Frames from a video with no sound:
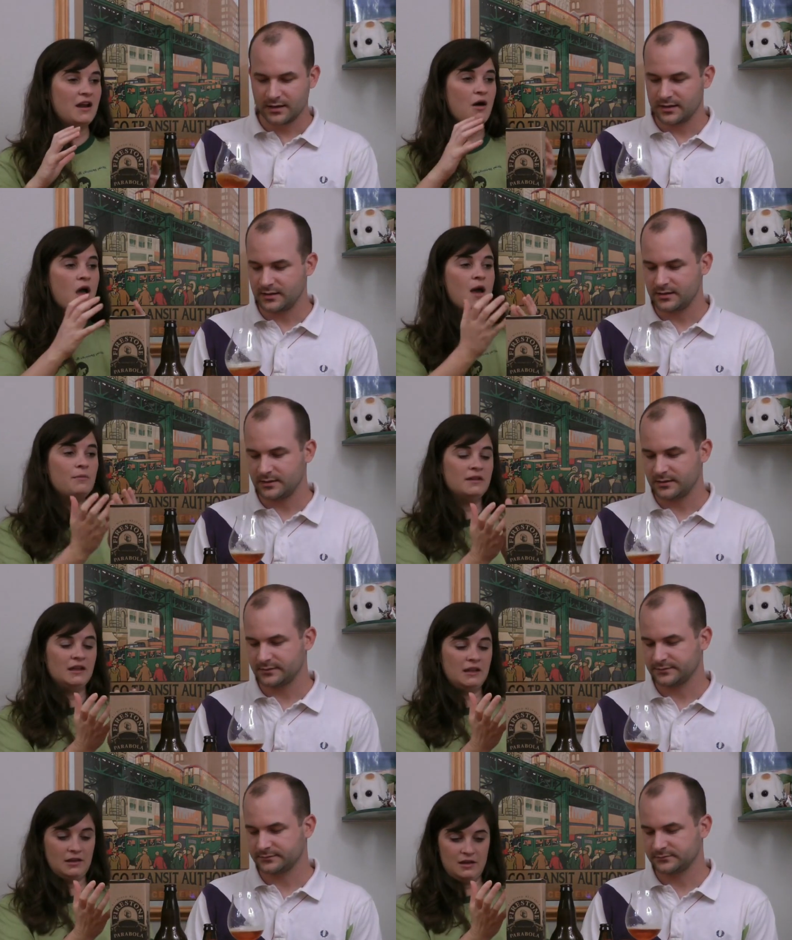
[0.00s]
Speaker 1: right now. But
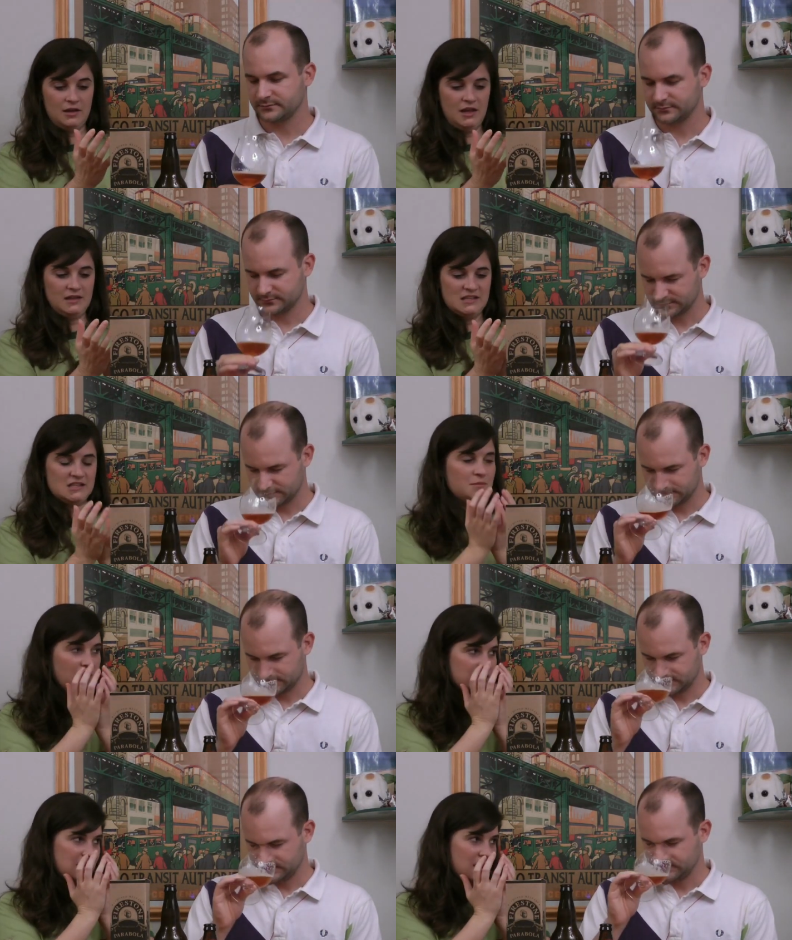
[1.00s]
like, it
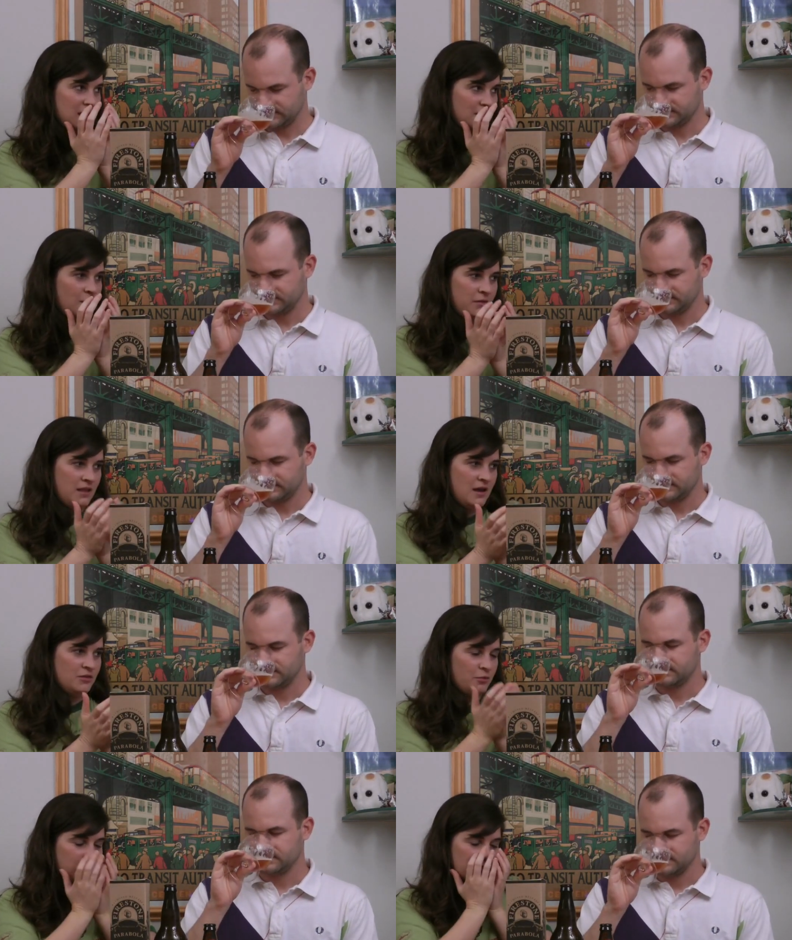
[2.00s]
smells like, you know, when they at
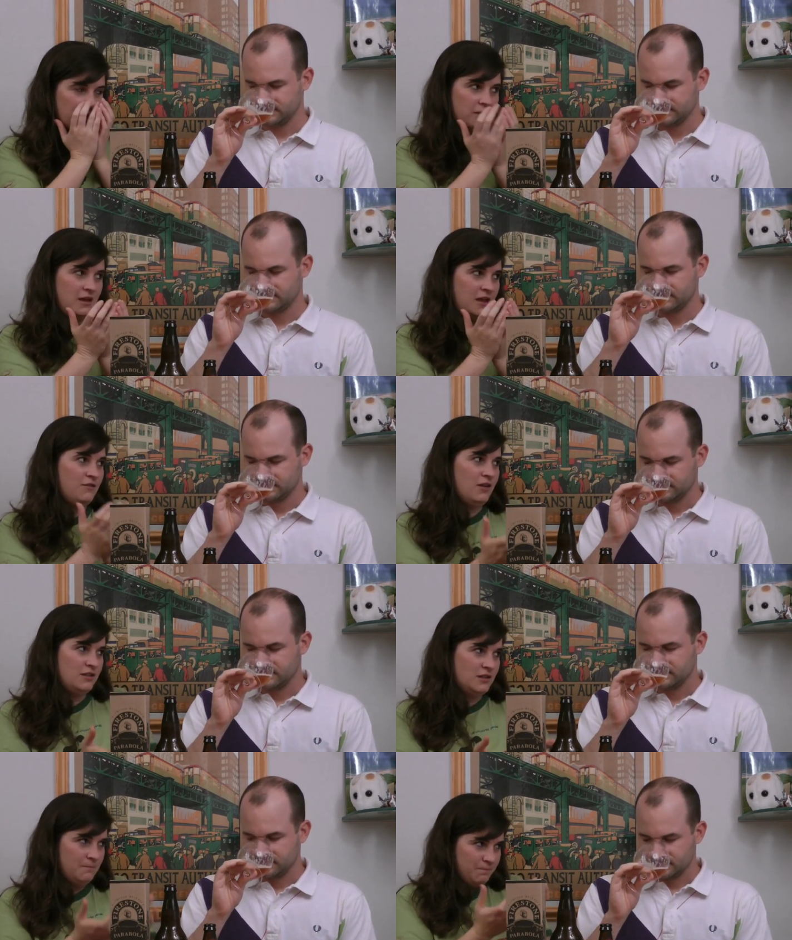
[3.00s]
the brewery tour when they give you
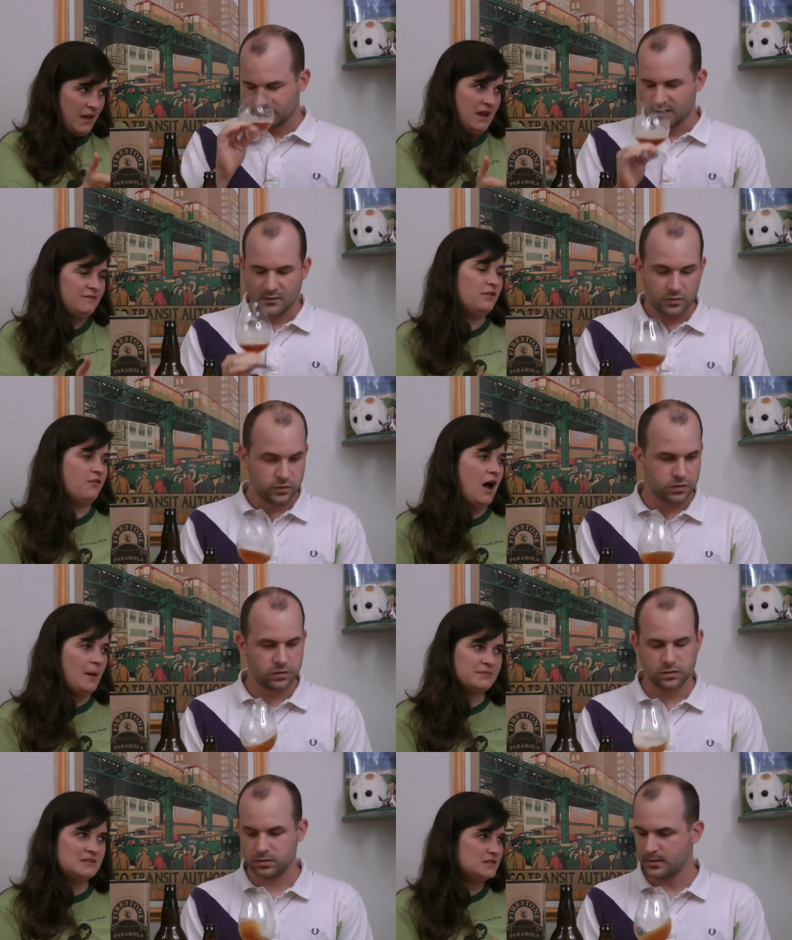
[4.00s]
like the handful of
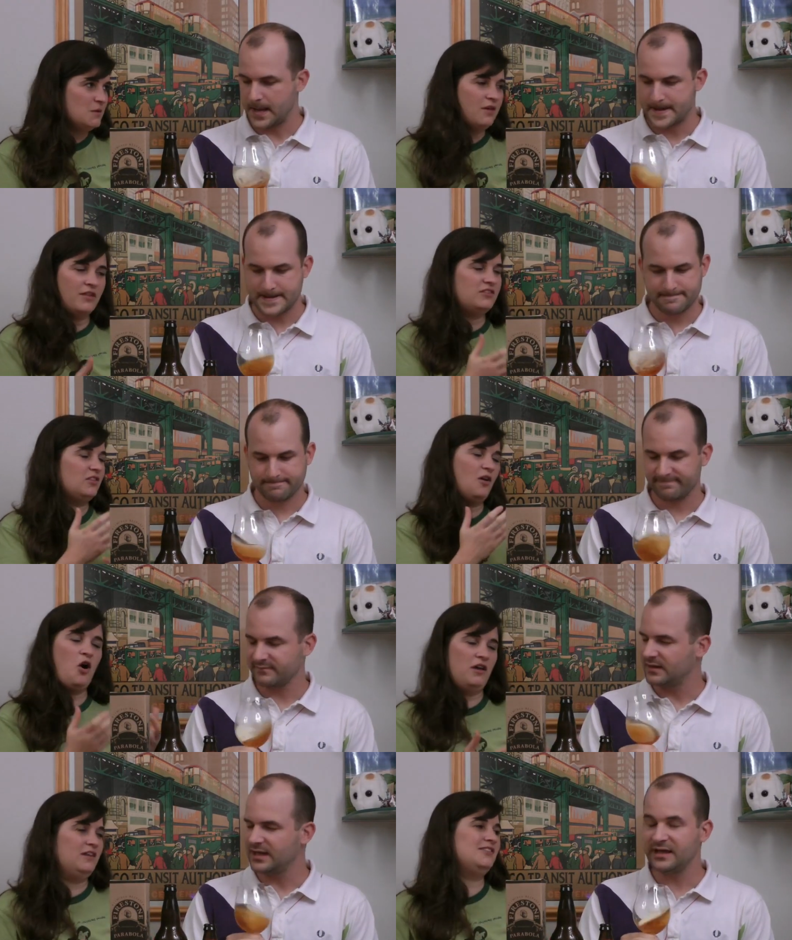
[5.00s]
hops to smell. That's
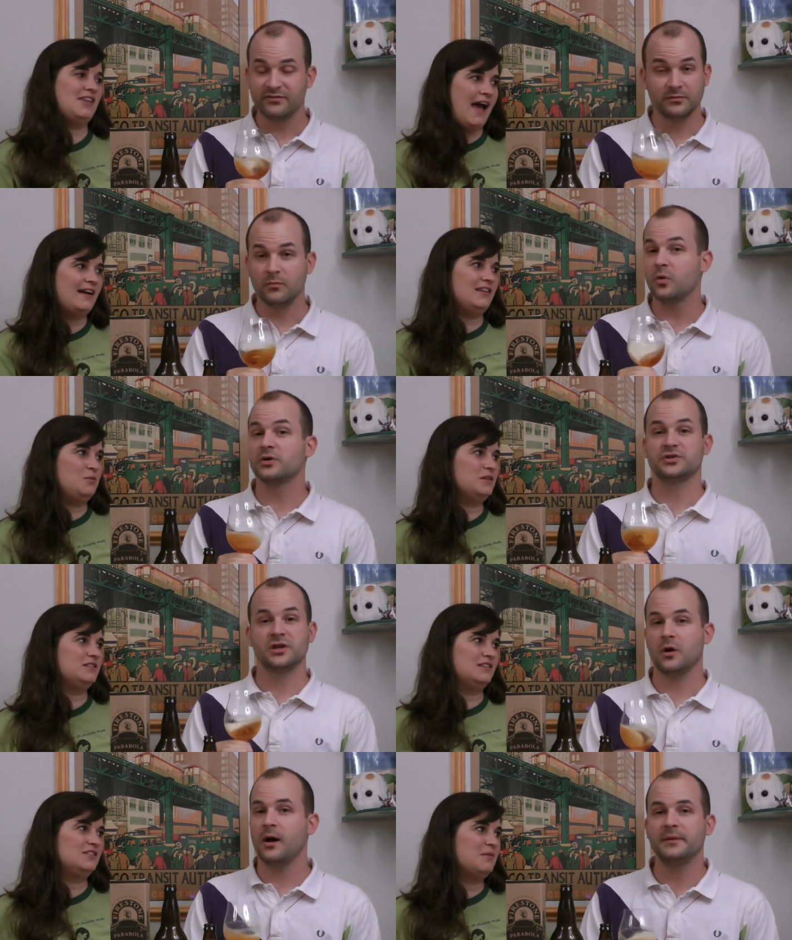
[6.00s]
Speaker 2: exactly even more what
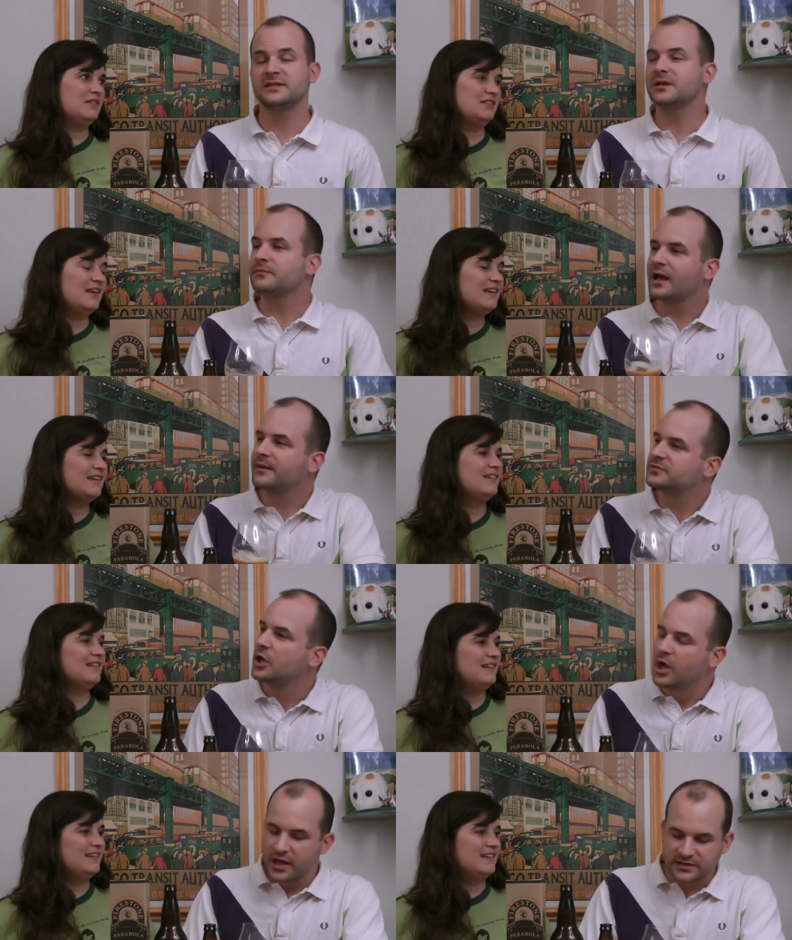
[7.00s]
so. This I mean, sometimes
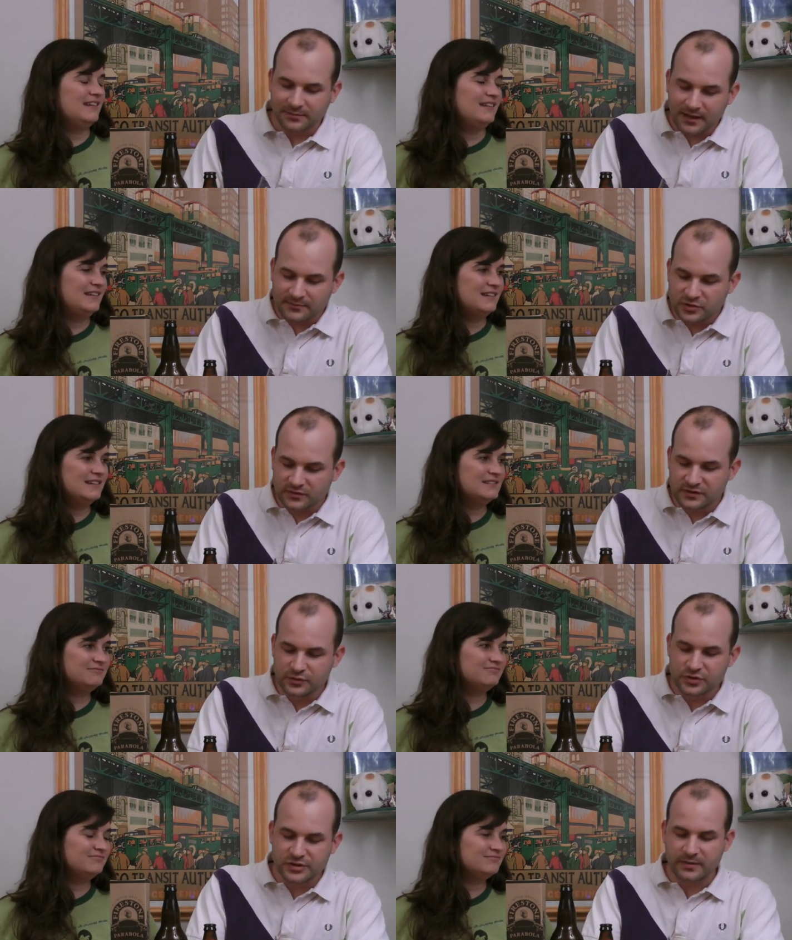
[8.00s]
like. sometimes you
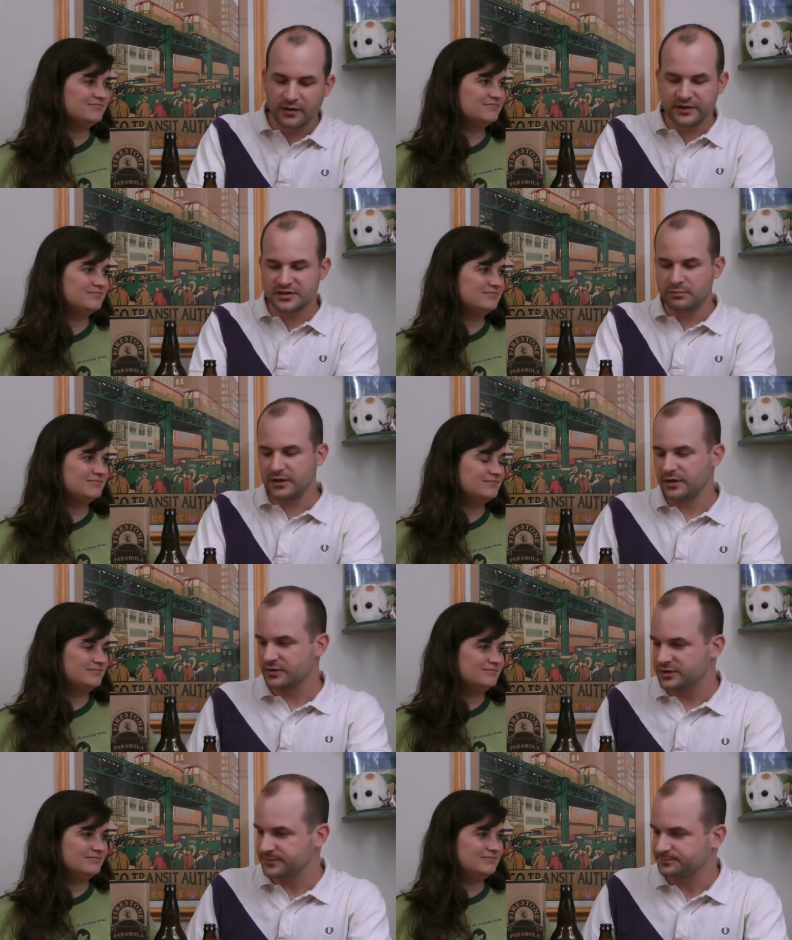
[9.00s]
you smell these
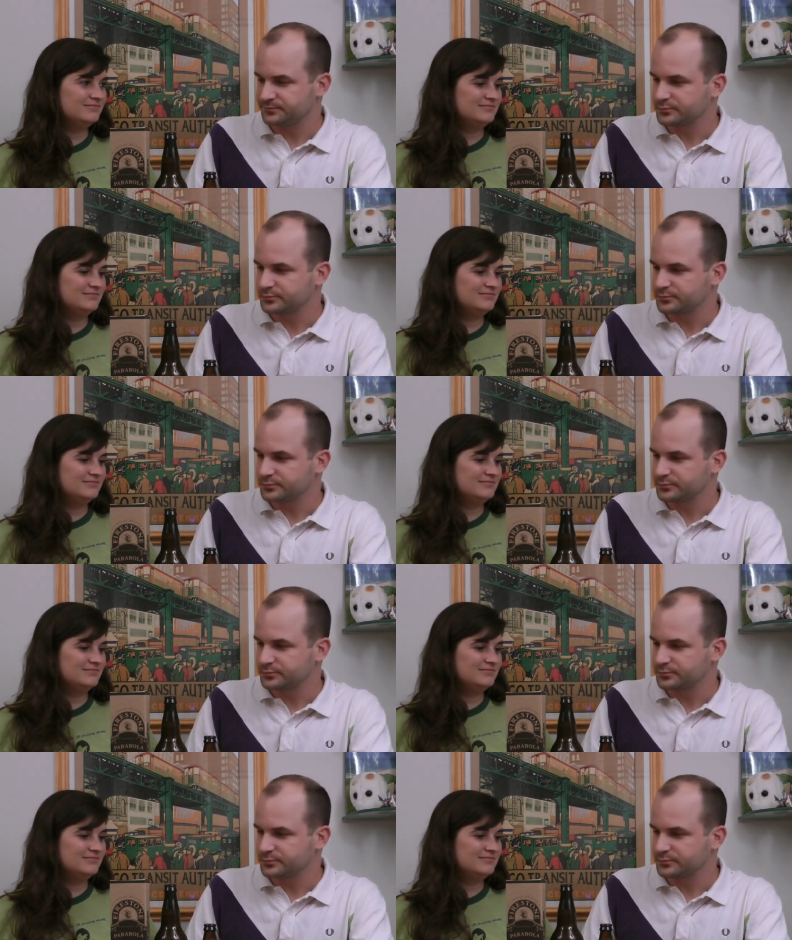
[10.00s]
beers,